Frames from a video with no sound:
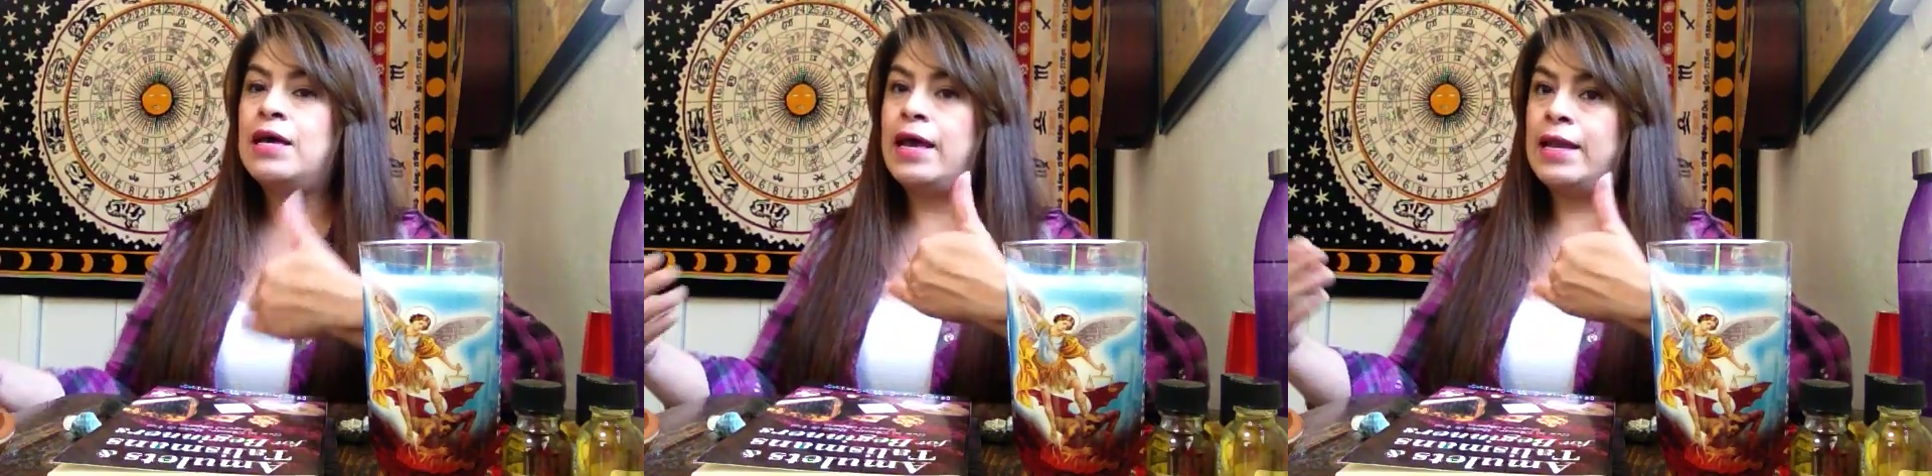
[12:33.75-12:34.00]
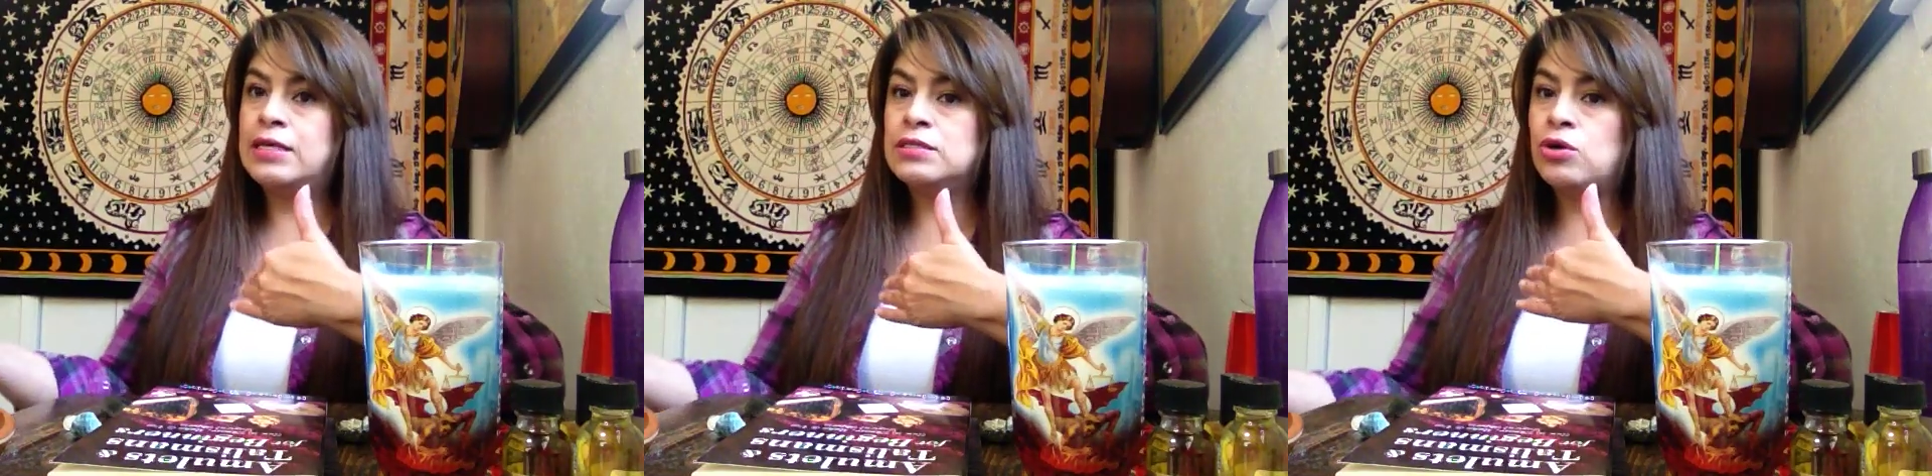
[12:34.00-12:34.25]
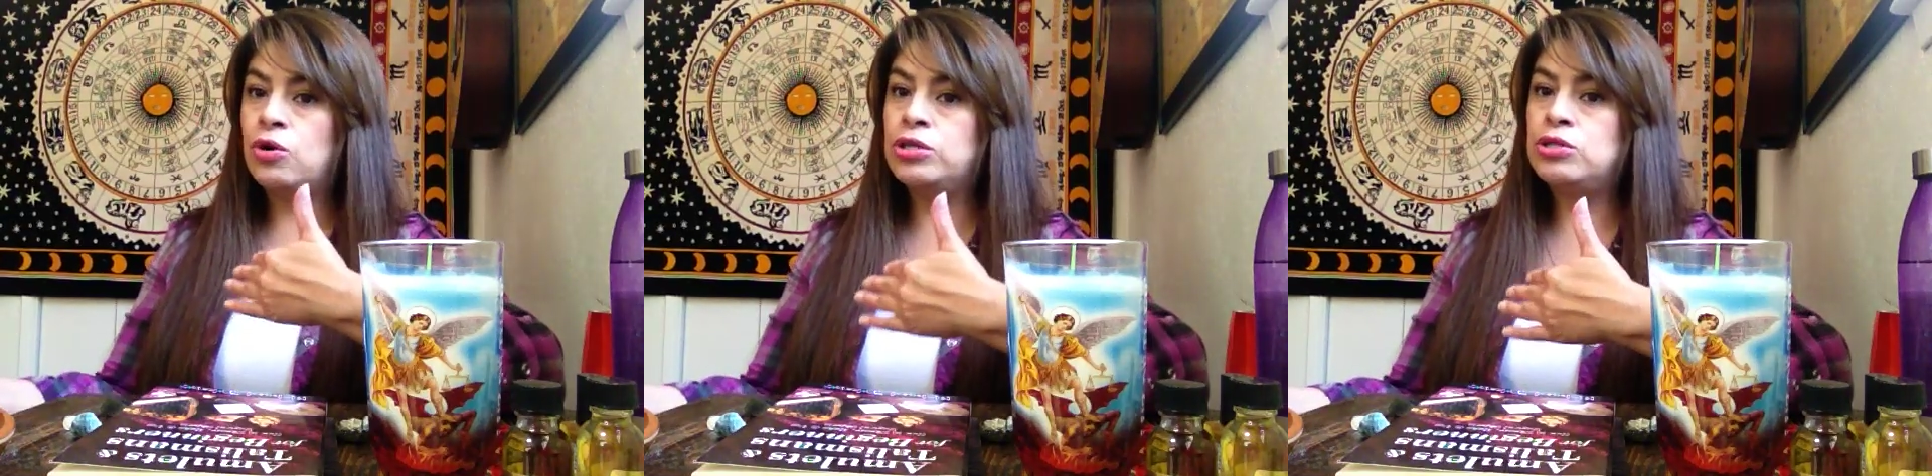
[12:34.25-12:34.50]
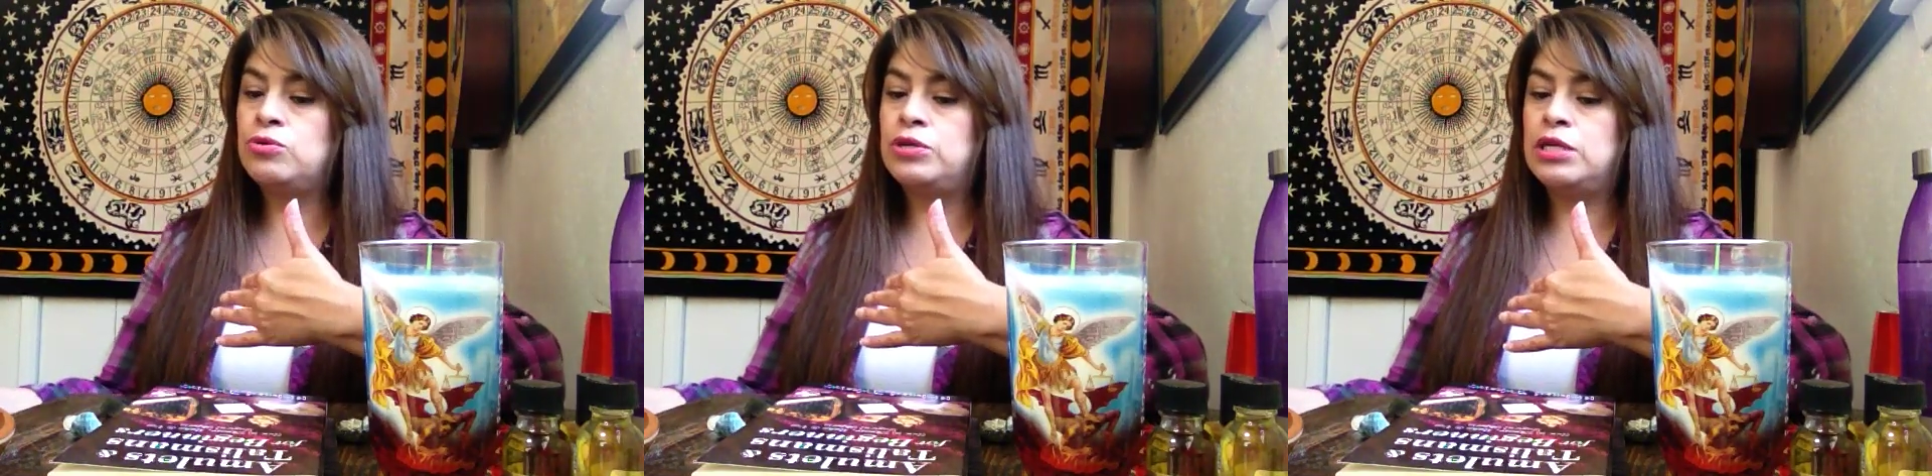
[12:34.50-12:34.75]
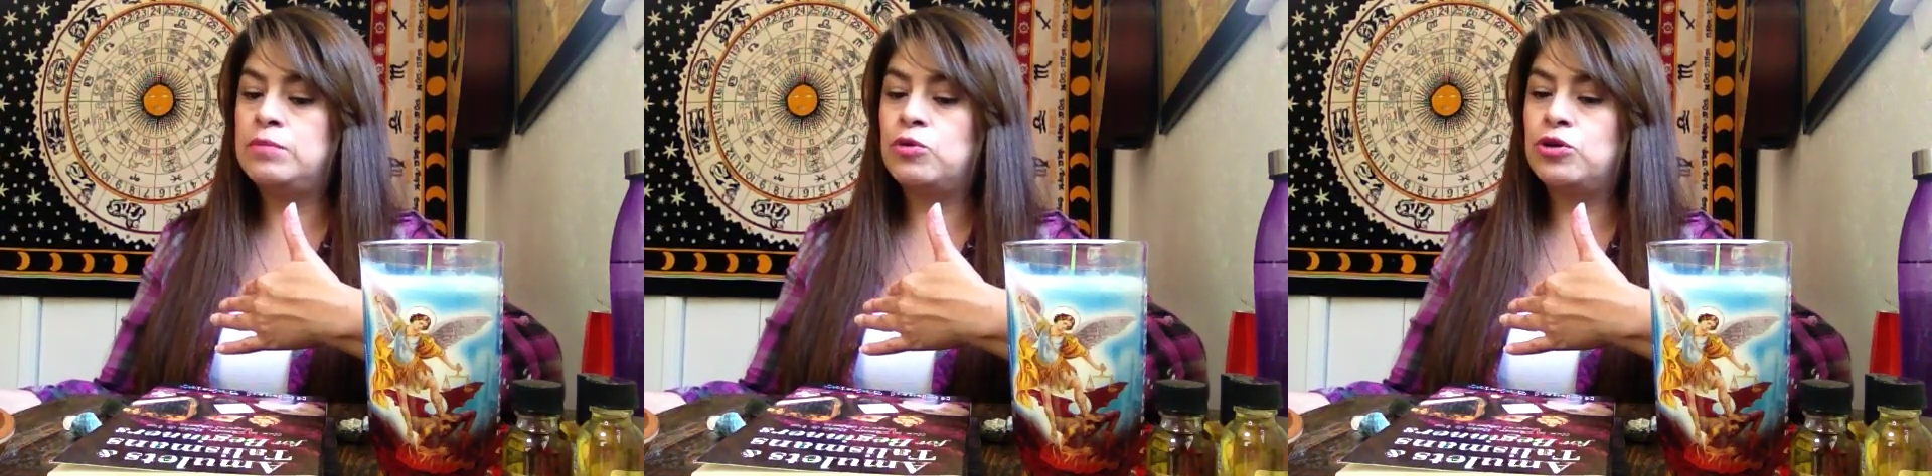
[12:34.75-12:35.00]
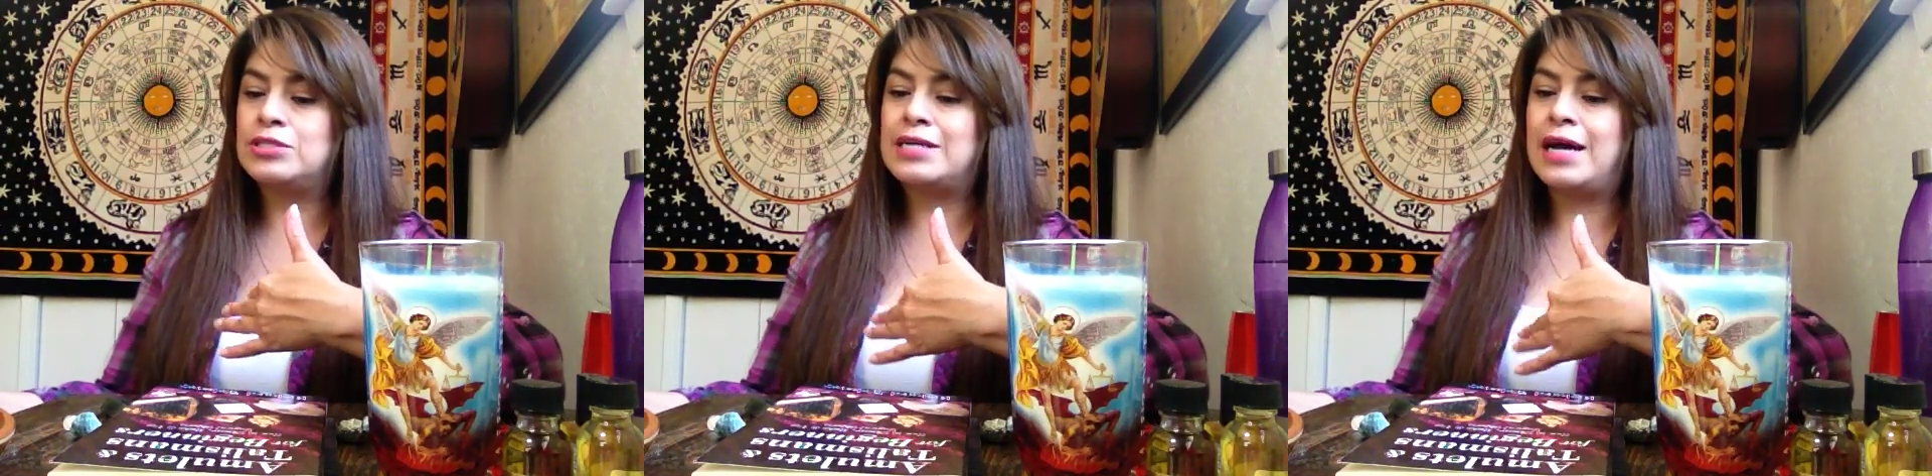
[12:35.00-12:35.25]
and it's going to need
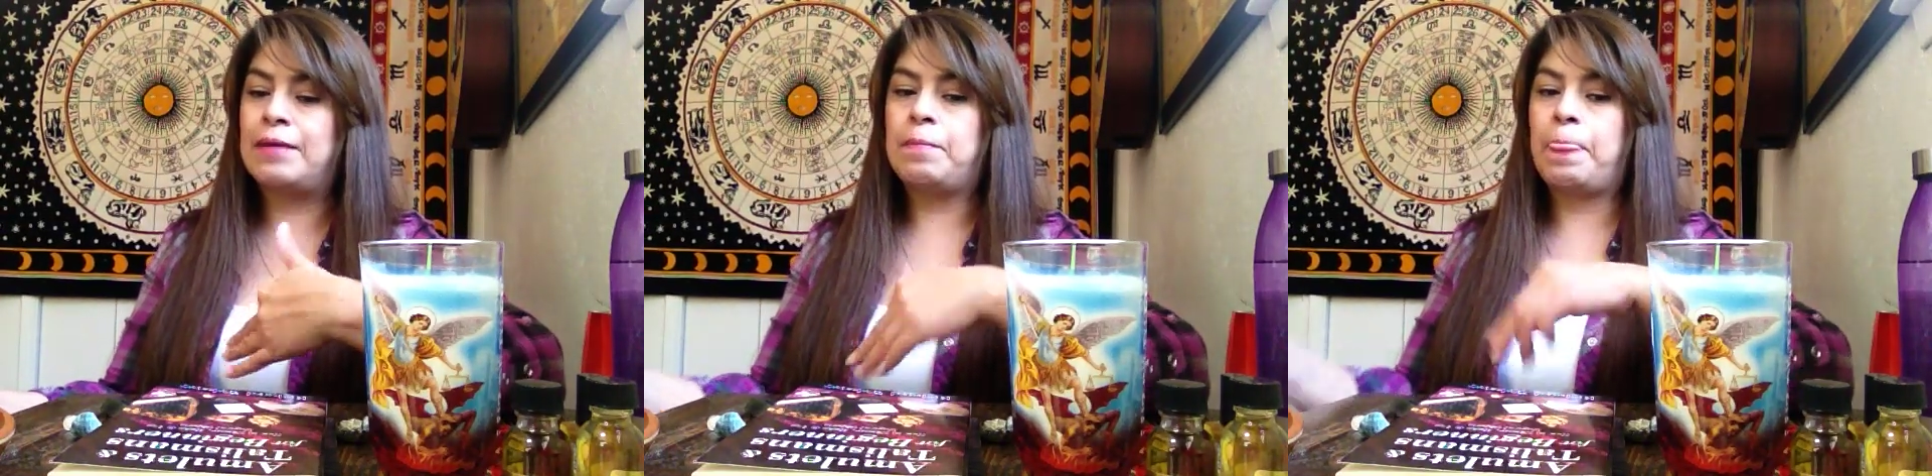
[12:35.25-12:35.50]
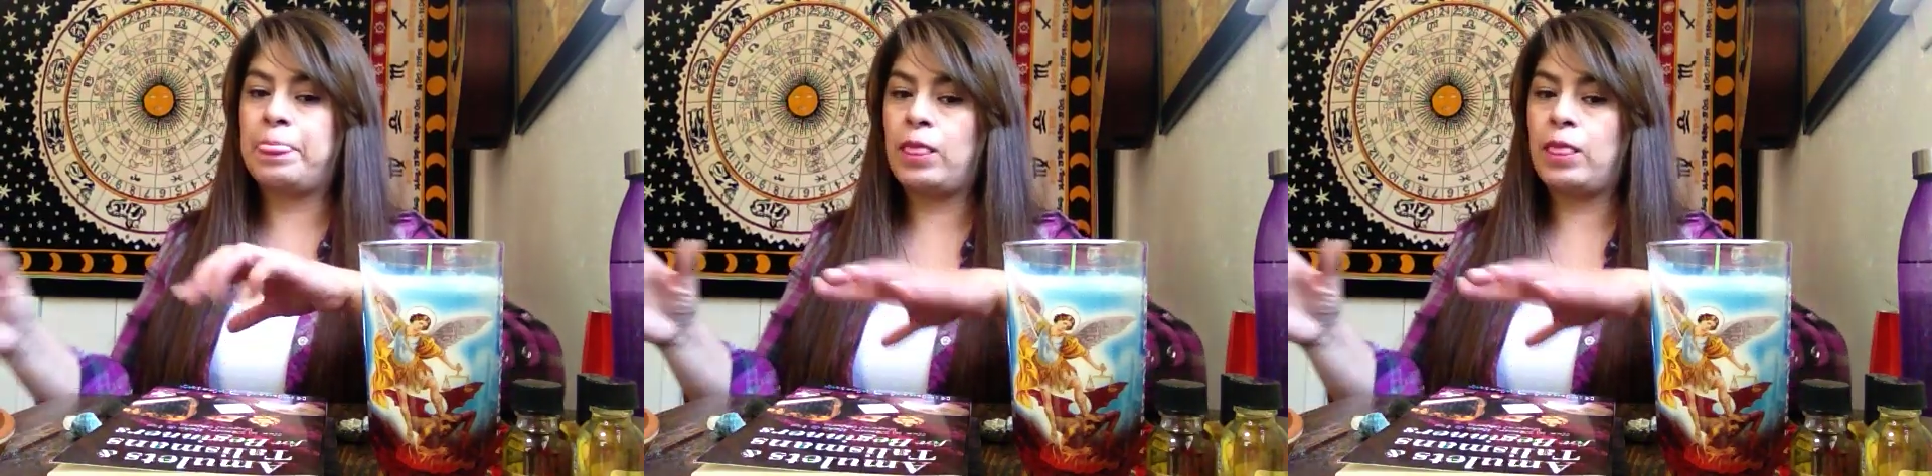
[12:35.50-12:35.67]
more time